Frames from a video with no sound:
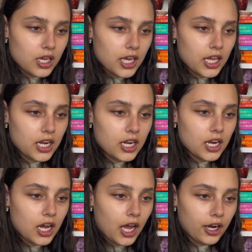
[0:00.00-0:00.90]
And
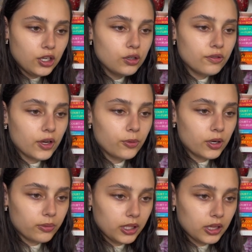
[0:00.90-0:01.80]
I don't know if I want
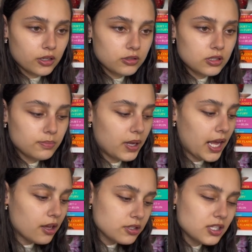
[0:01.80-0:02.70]
to read those. But I
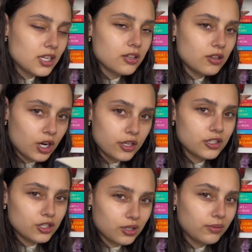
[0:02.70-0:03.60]
also heard
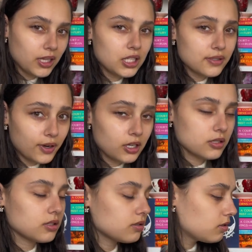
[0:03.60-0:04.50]
that you could read this
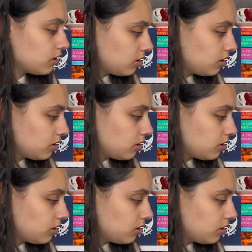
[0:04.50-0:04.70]
first.